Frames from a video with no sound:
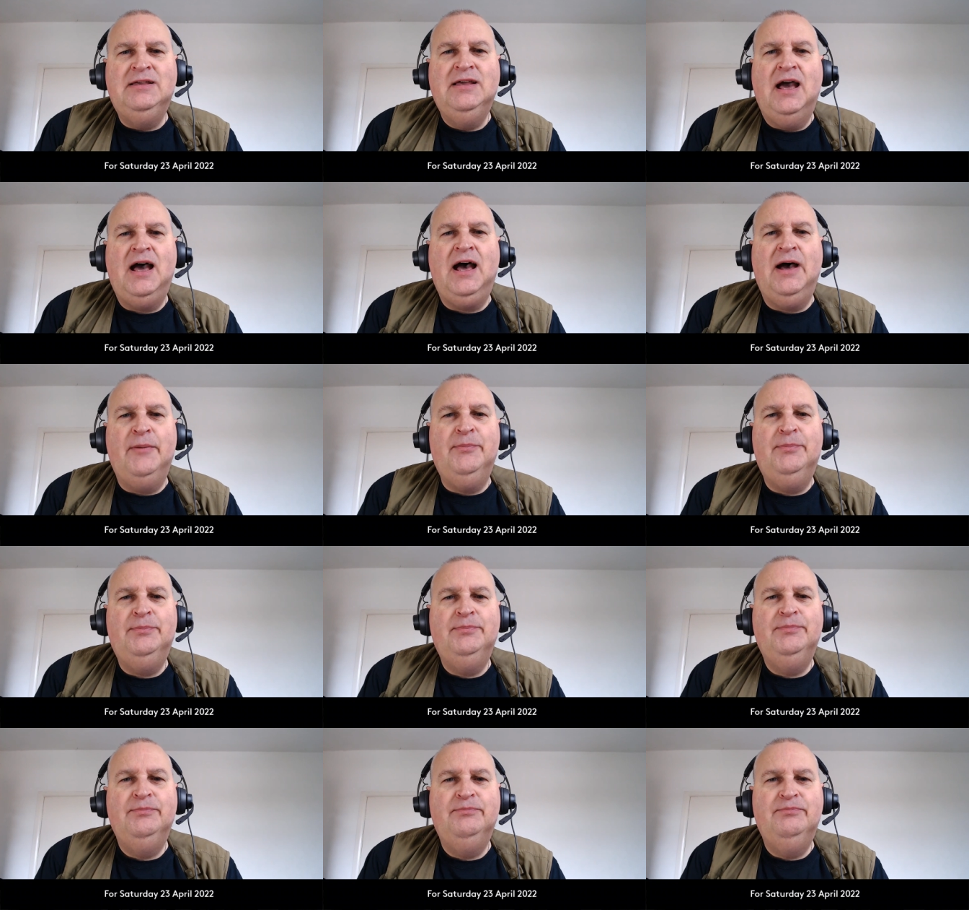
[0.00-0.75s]
um,
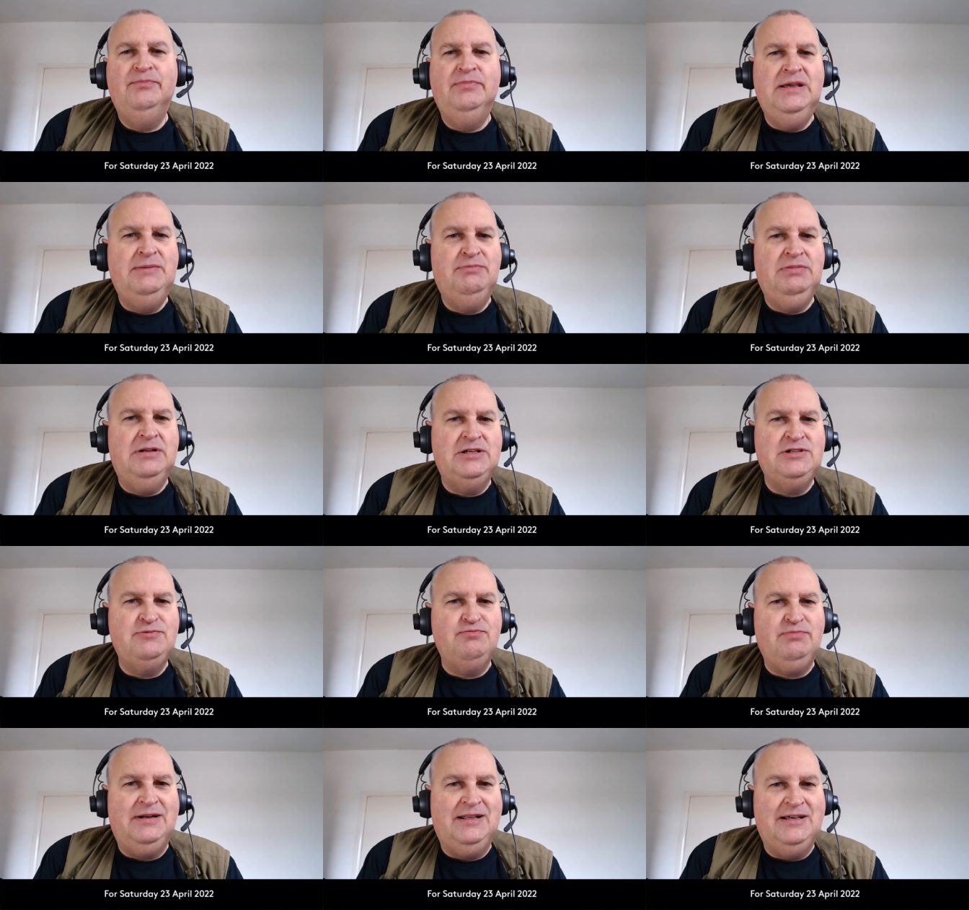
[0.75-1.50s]
B++
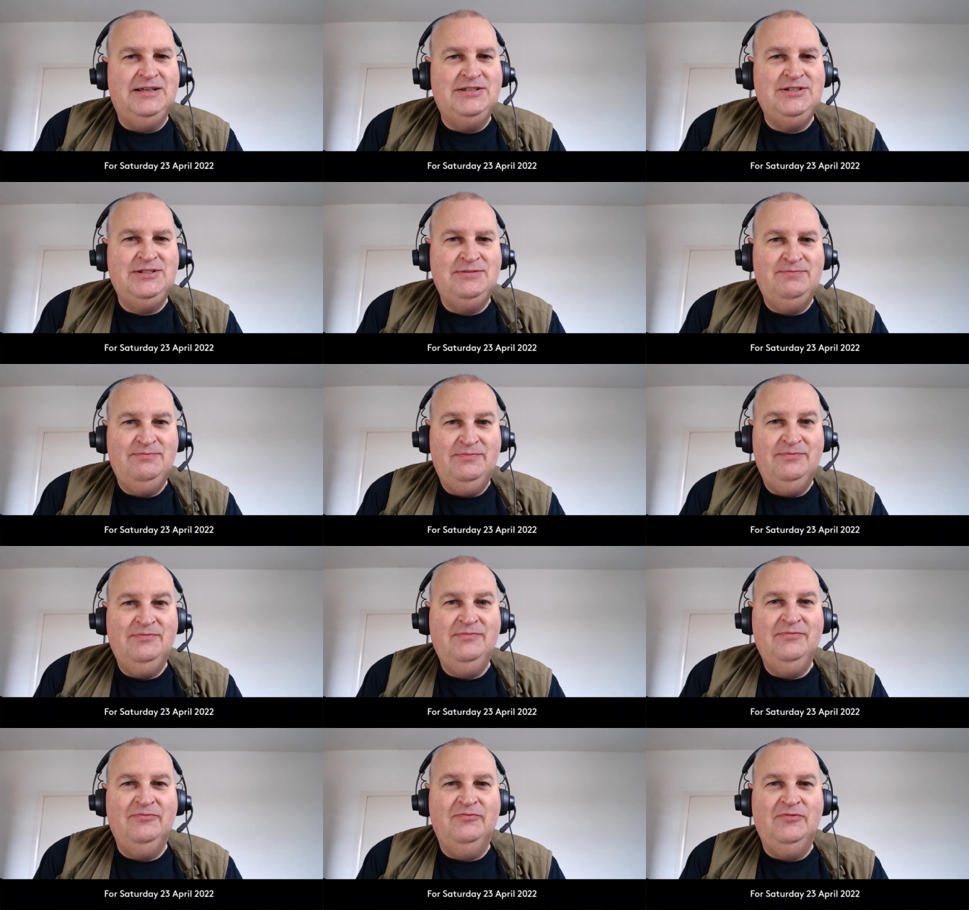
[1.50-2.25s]

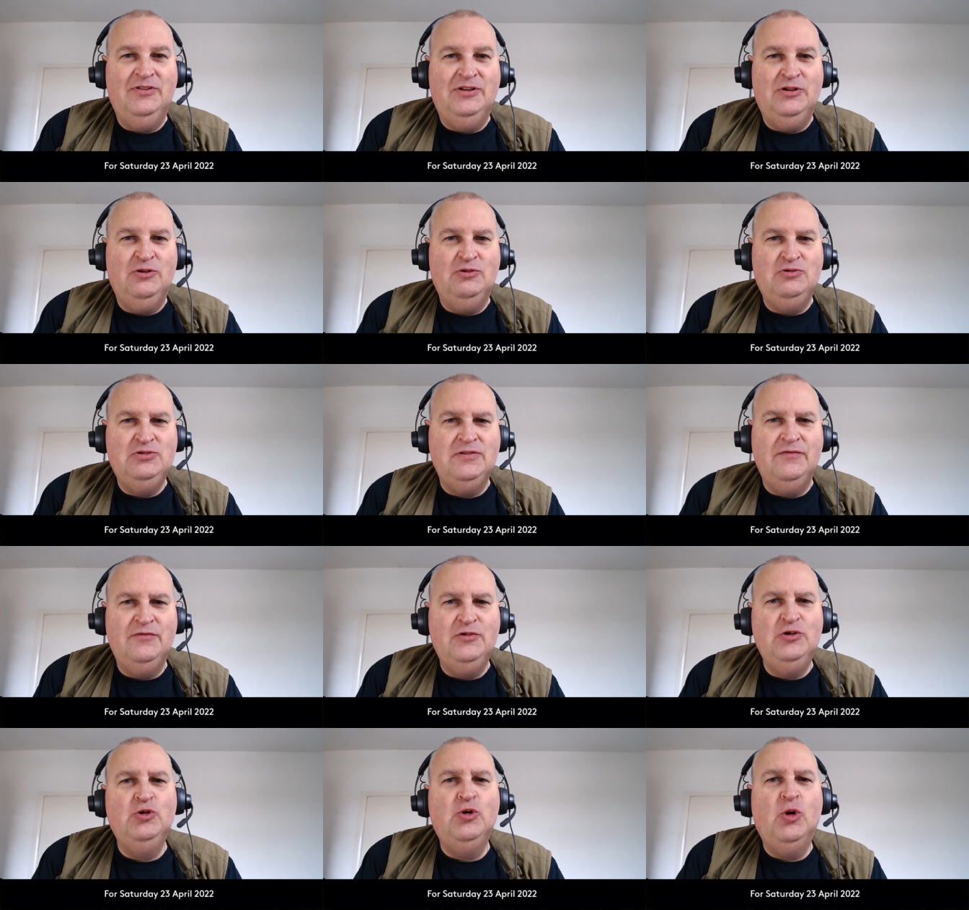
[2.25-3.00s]
for those
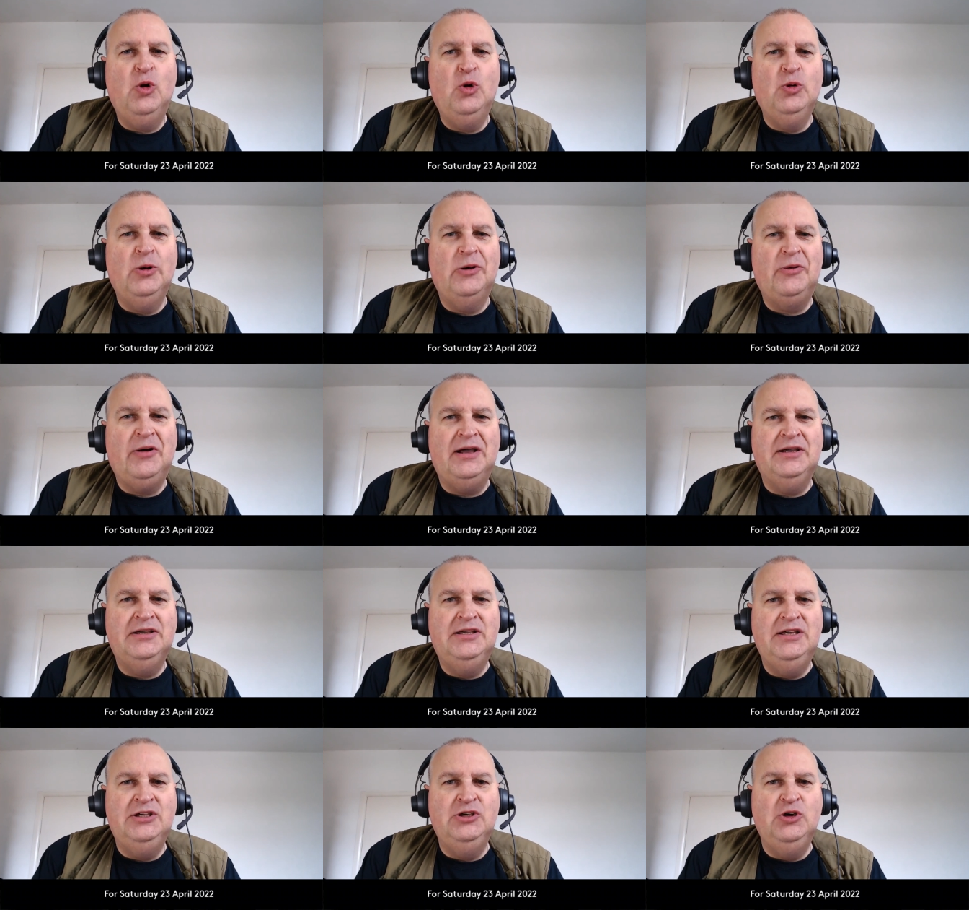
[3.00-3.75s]
of you who are
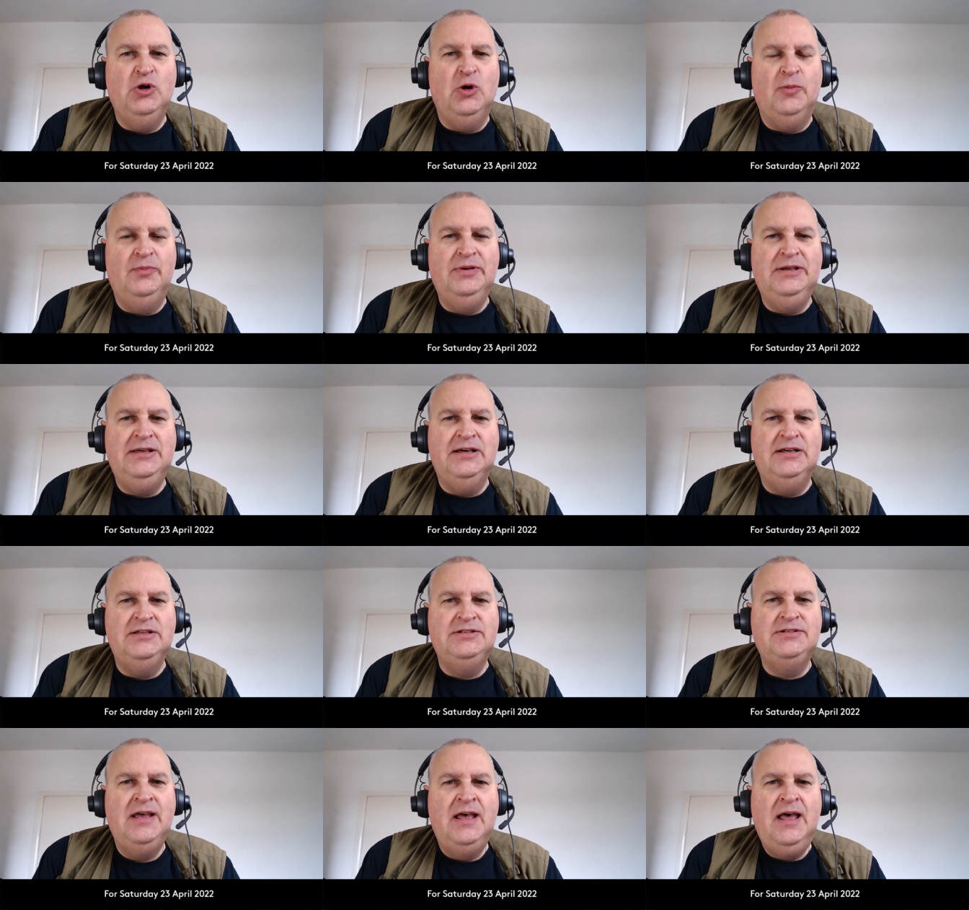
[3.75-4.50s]
ranking your
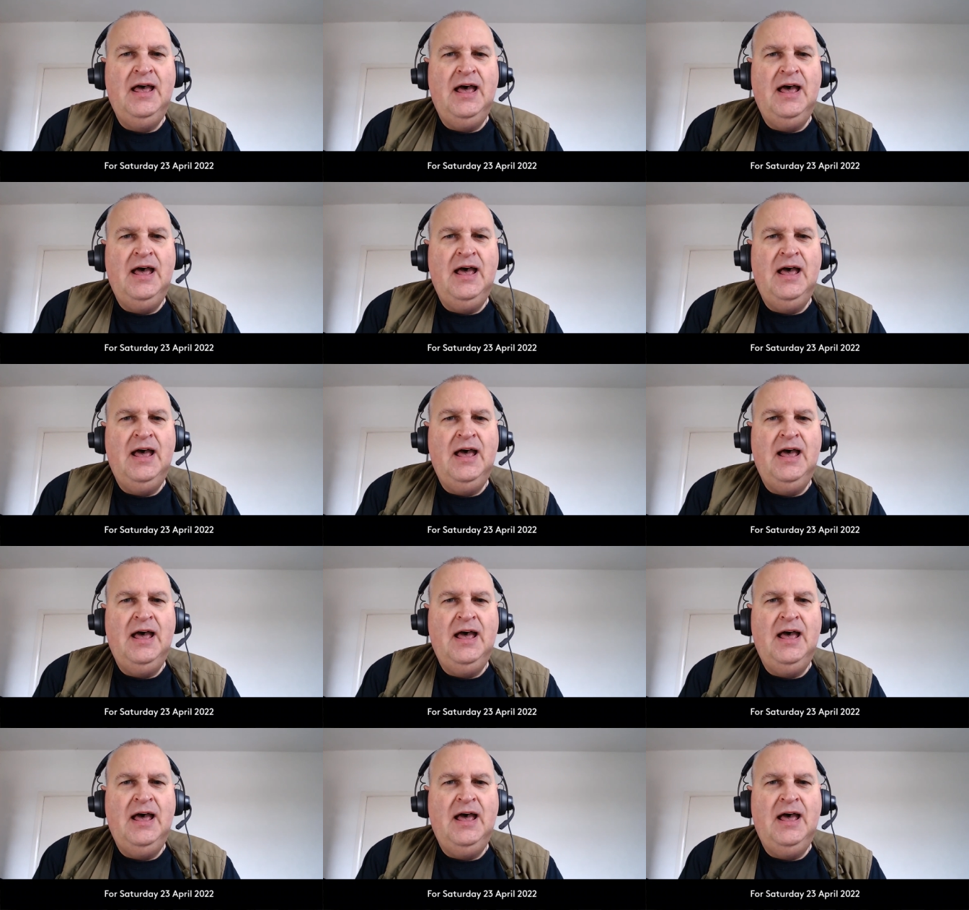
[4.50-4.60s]
beers.